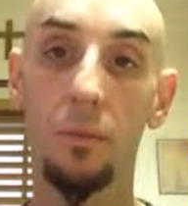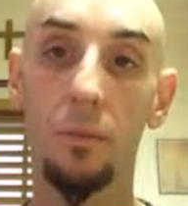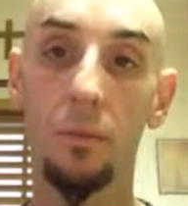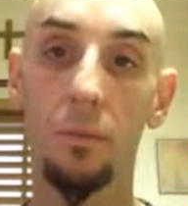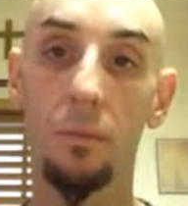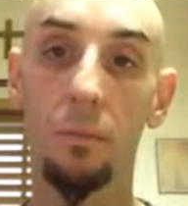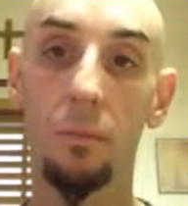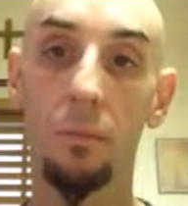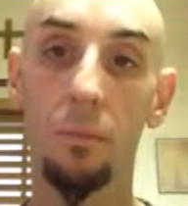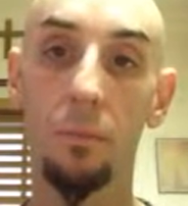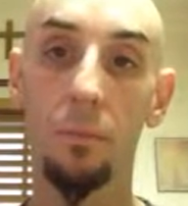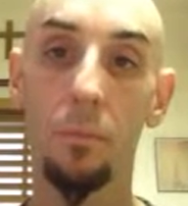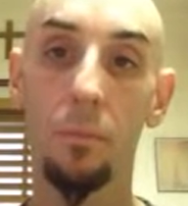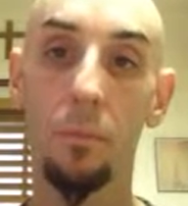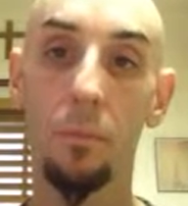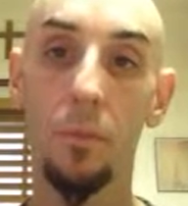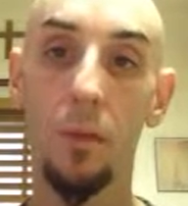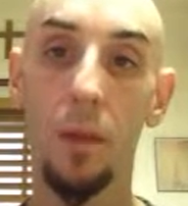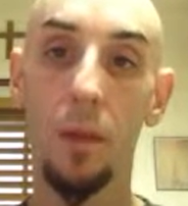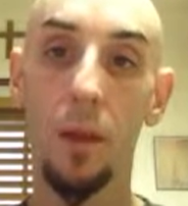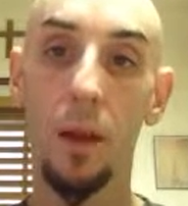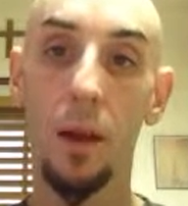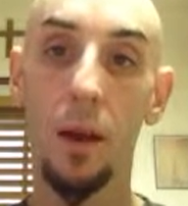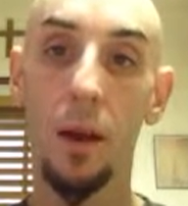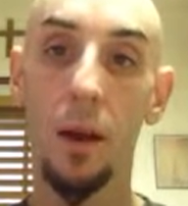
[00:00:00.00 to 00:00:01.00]

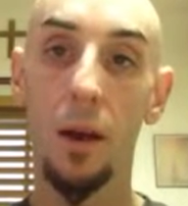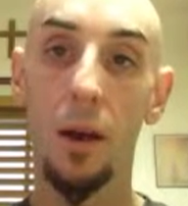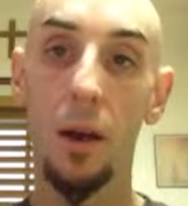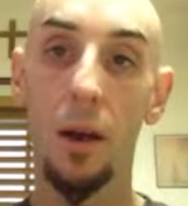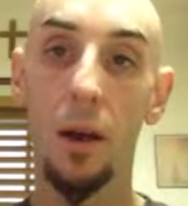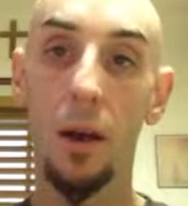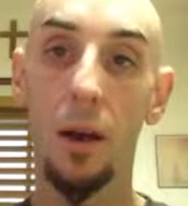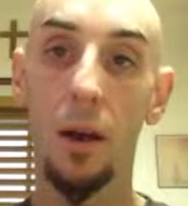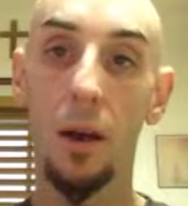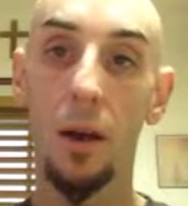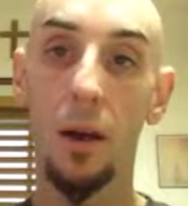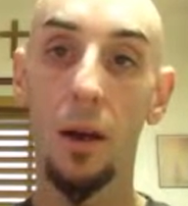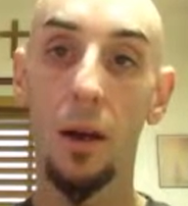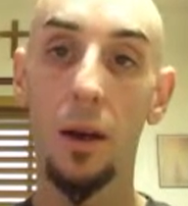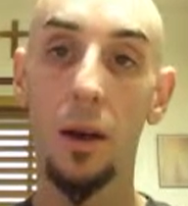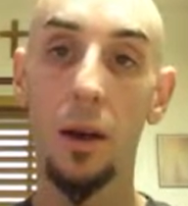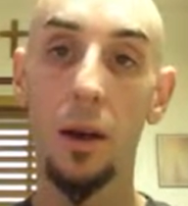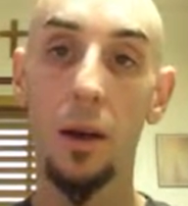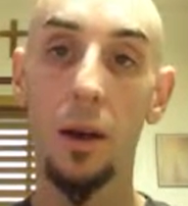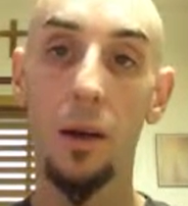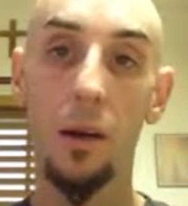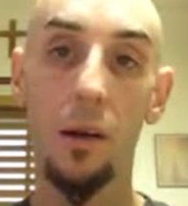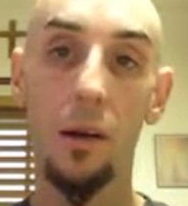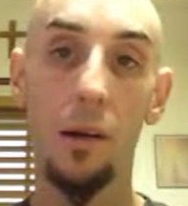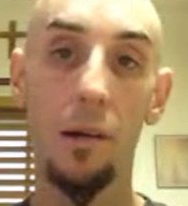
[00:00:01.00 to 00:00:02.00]

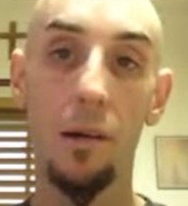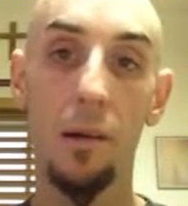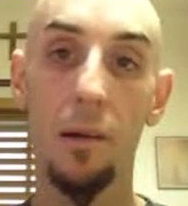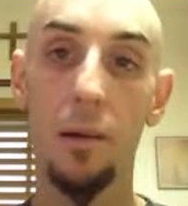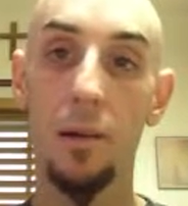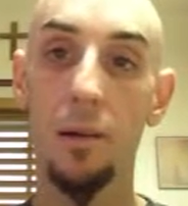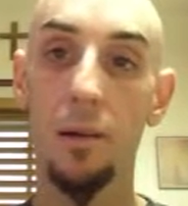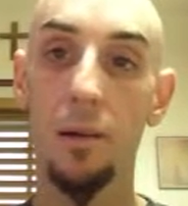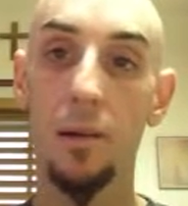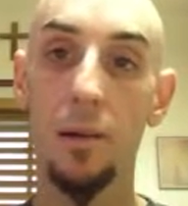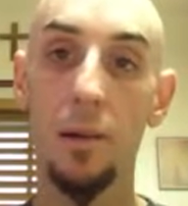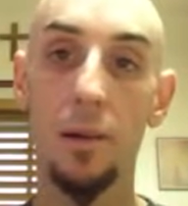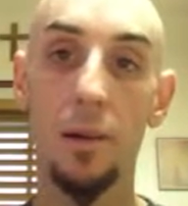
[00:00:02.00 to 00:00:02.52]
Nothing is said.